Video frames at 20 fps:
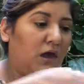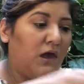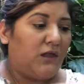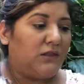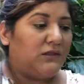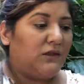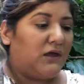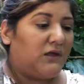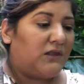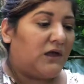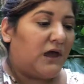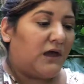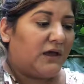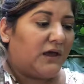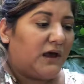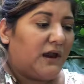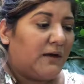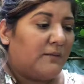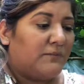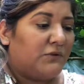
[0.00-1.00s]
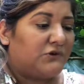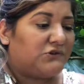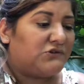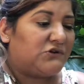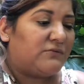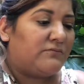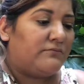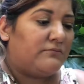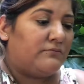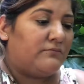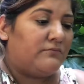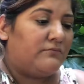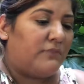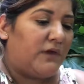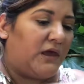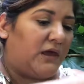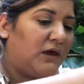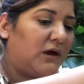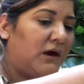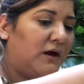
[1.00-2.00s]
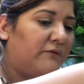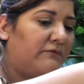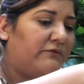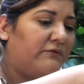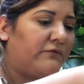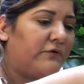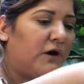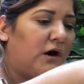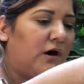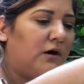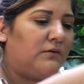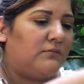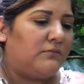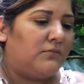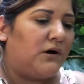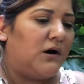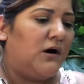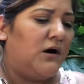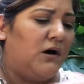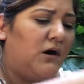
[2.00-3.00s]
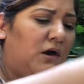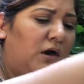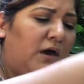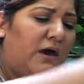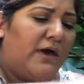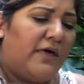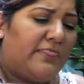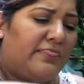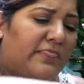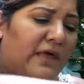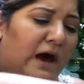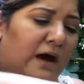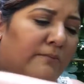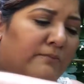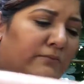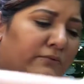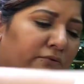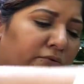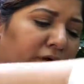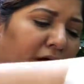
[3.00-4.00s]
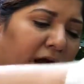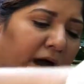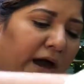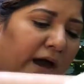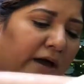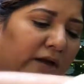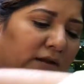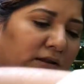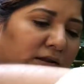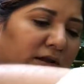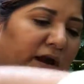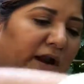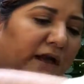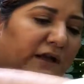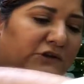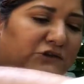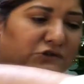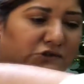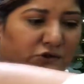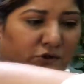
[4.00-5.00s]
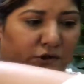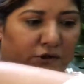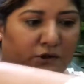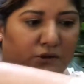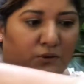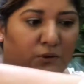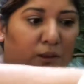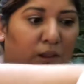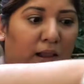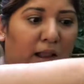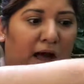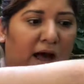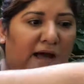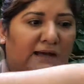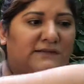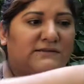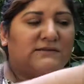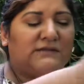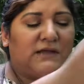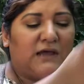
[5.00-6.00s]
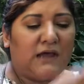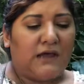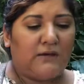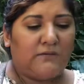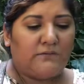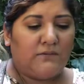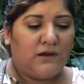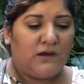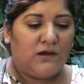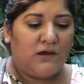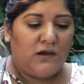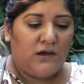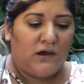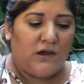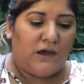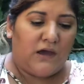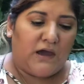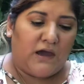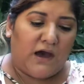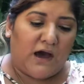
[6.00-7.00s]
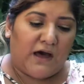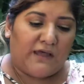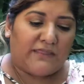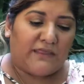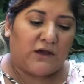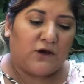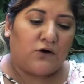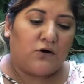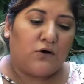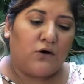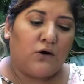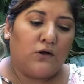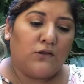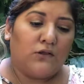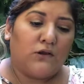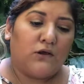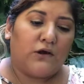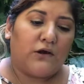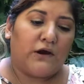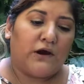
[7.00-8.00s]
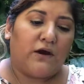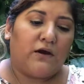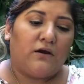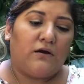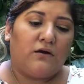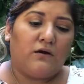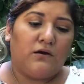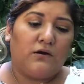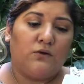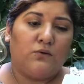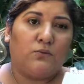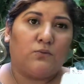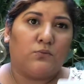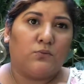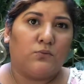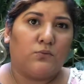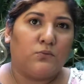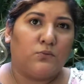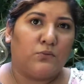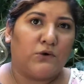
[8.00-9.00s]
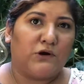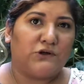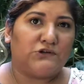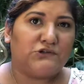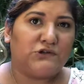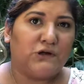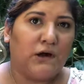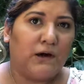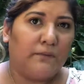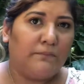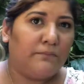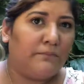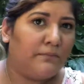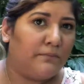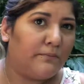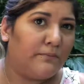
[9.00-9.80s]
And then I got a bunch of makeup from that brand that I showed you last time, the Color Workshop.